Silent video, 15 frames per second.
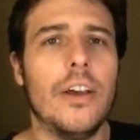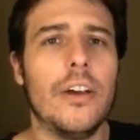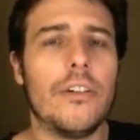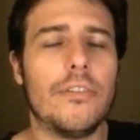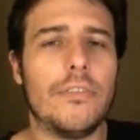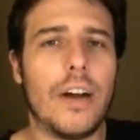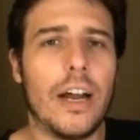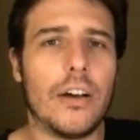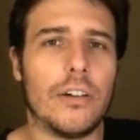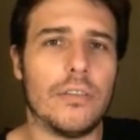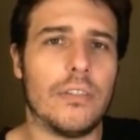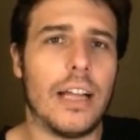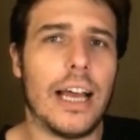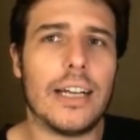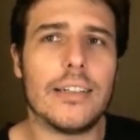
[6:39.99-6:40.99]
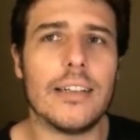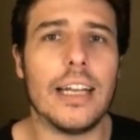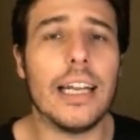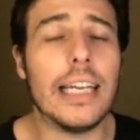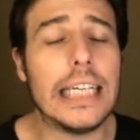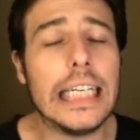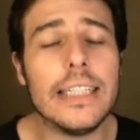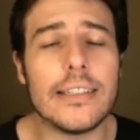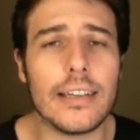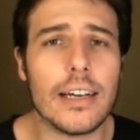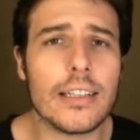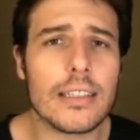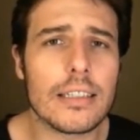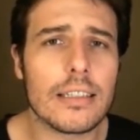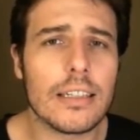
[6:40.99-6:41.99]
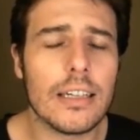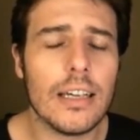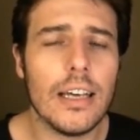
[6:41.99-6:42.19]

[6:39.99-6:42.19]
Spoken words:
fire of light leads us,